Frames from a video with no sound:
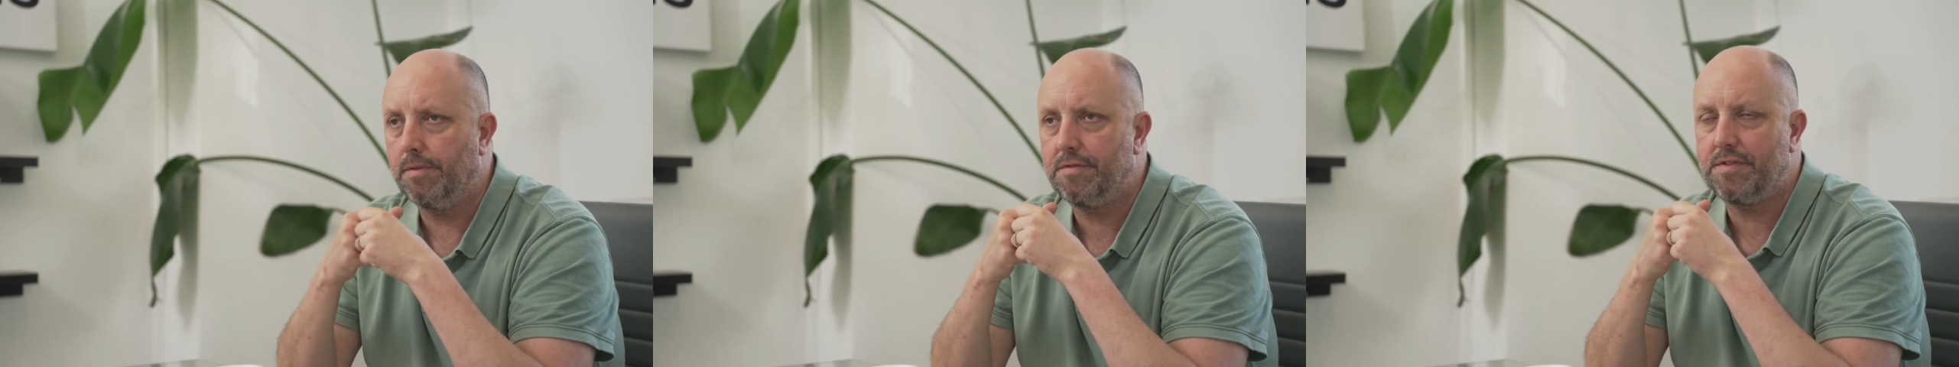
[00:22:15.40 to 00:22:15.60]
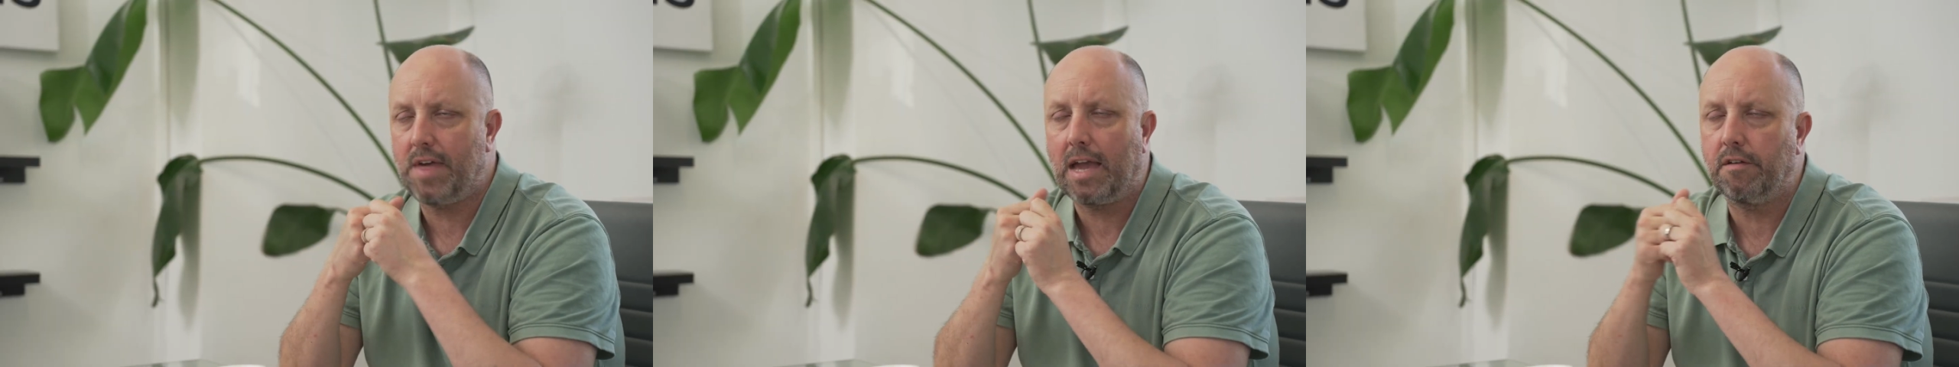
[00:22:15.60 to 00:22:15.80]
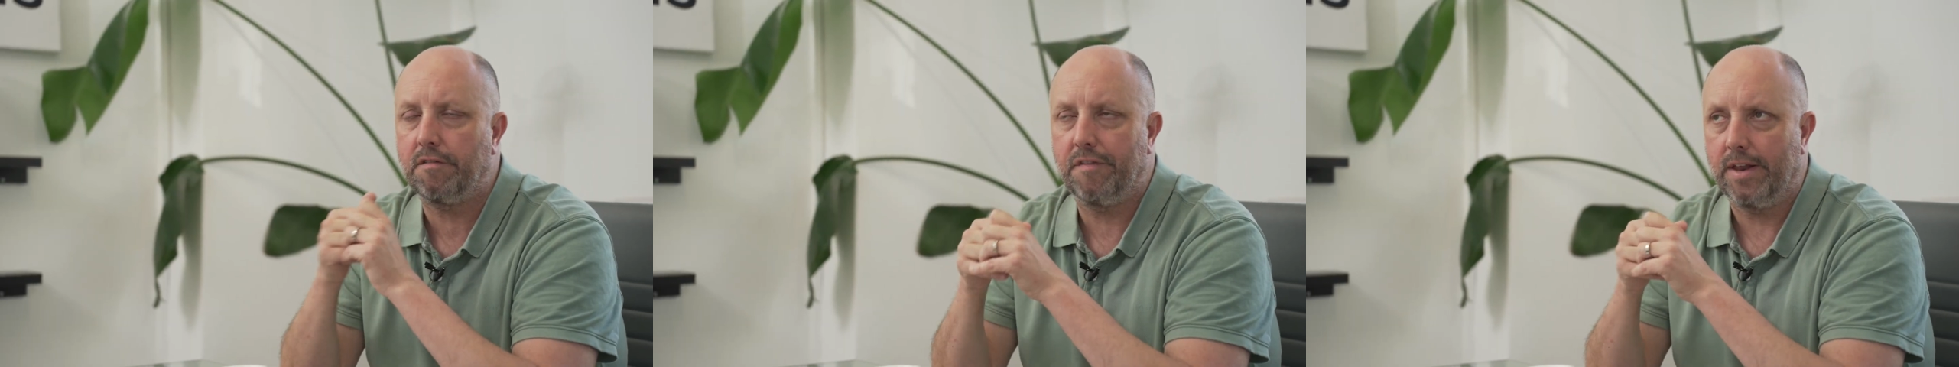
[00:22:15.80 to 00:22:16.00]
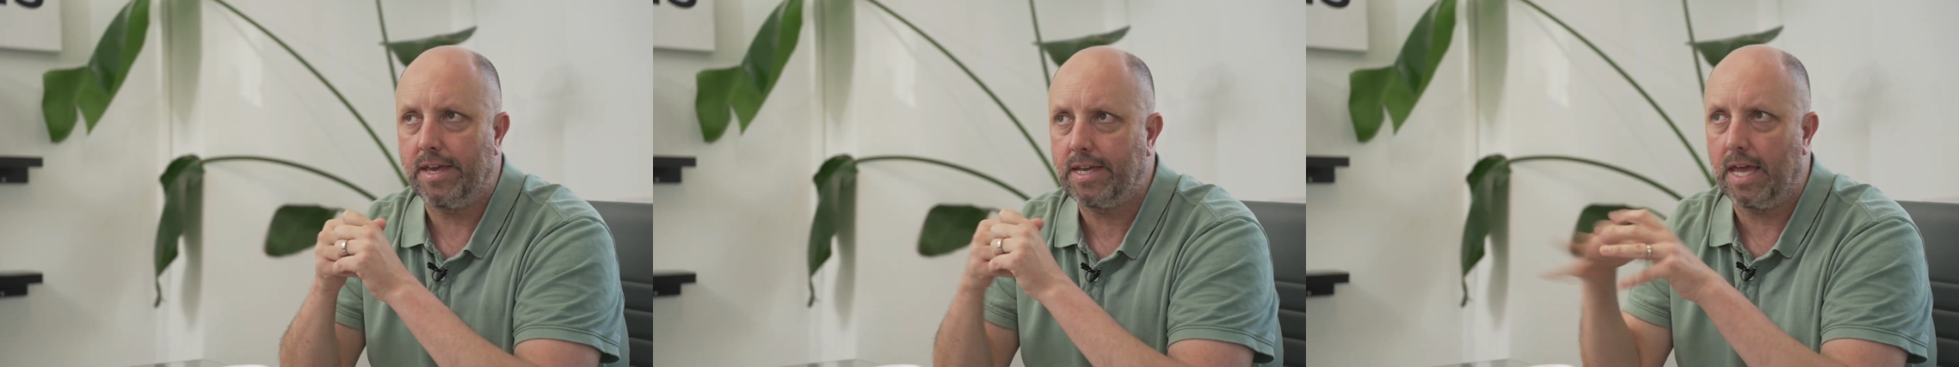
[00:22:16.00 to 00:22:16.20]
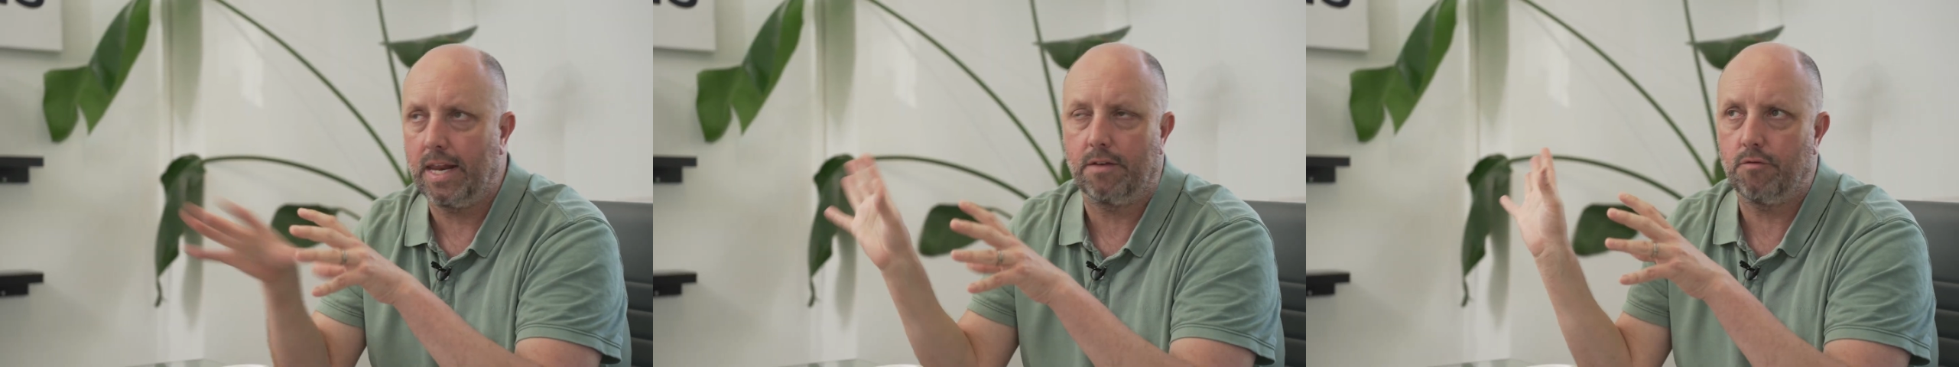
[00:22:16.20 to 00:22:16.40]
thankfully
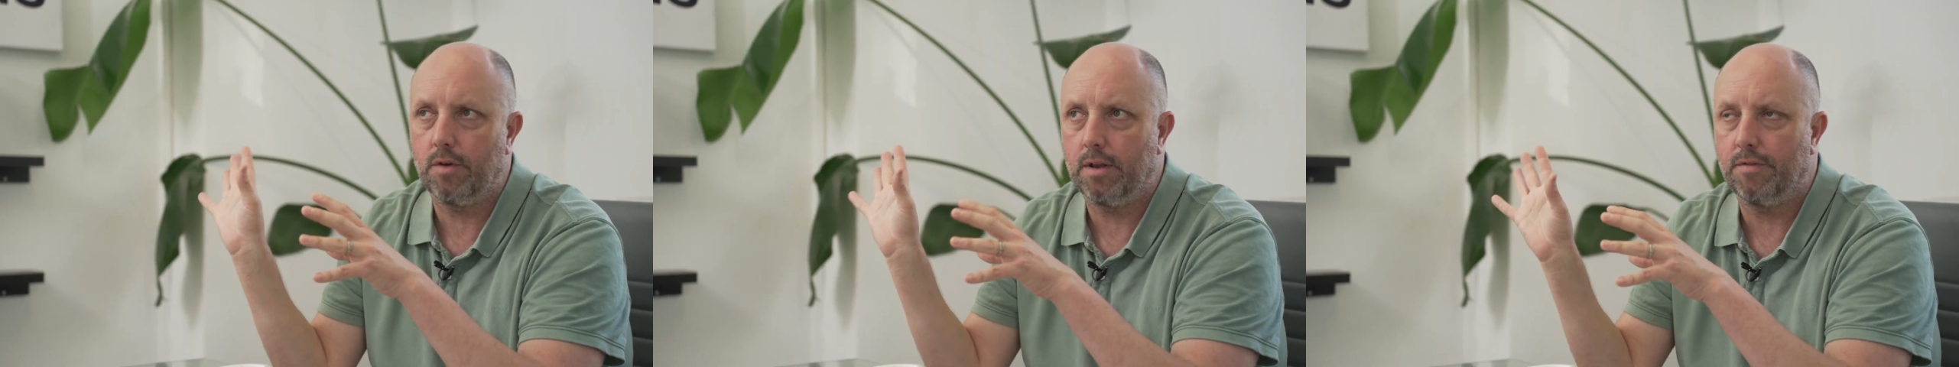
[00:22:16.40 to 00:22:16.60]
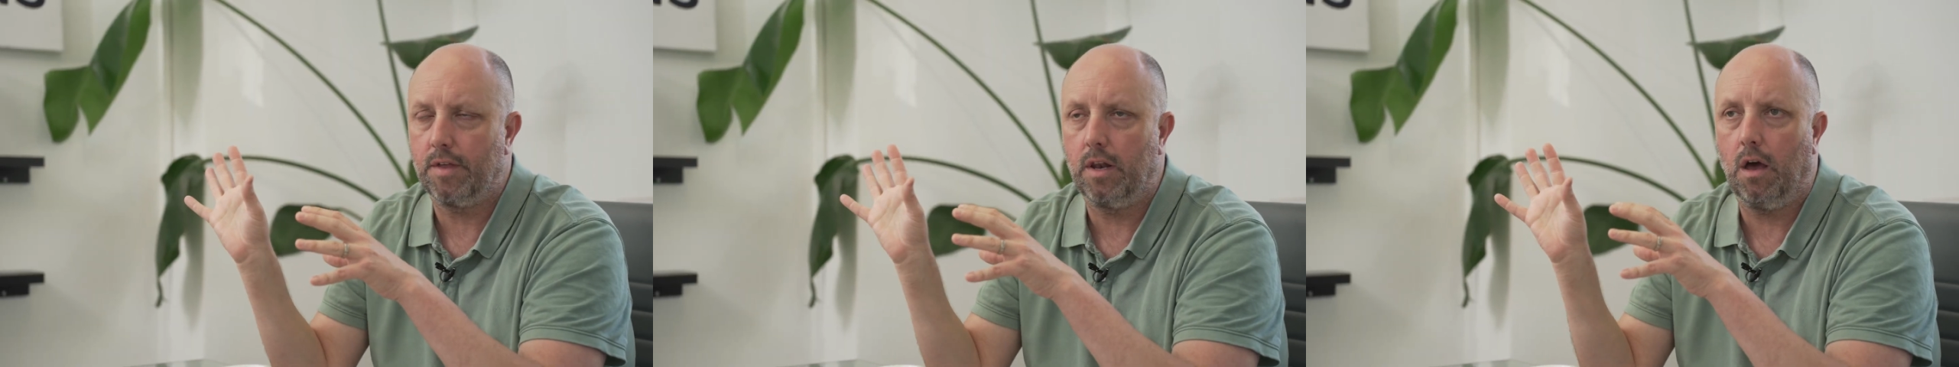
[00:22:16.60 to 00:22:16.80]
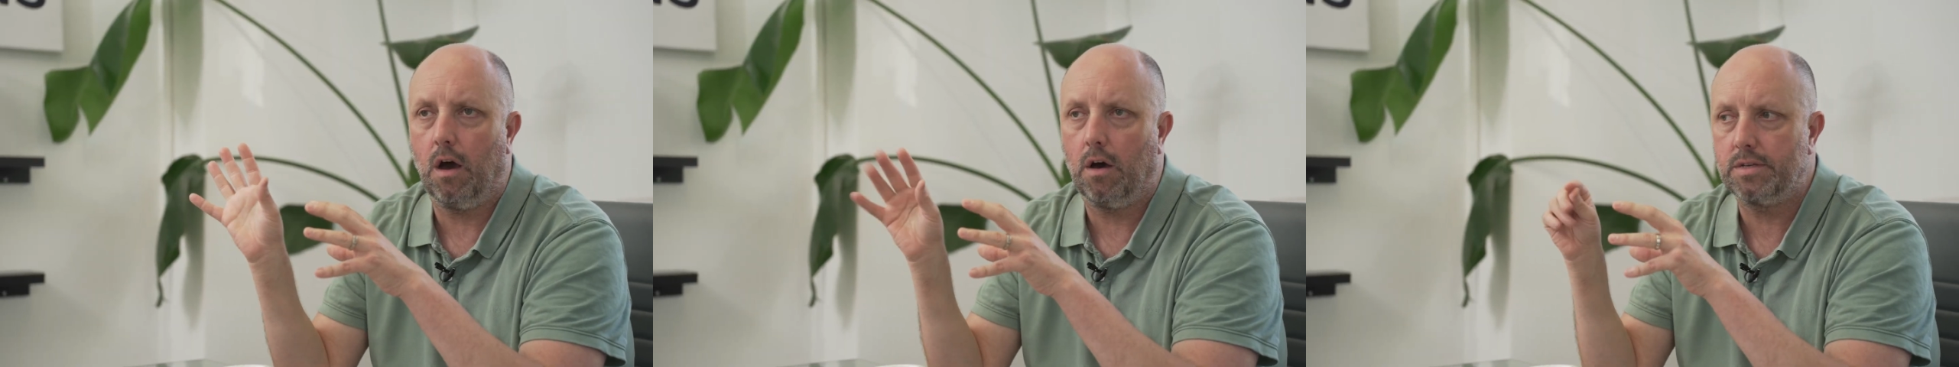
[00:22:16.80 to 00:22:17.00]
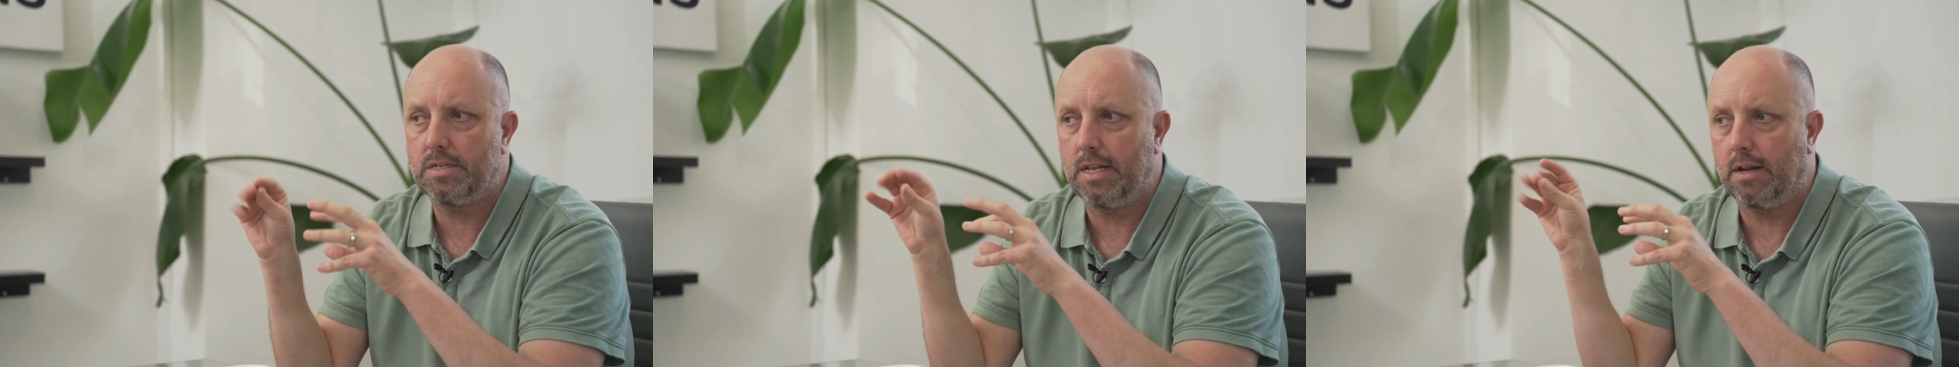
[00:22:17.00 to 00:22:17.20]
getting rid of the last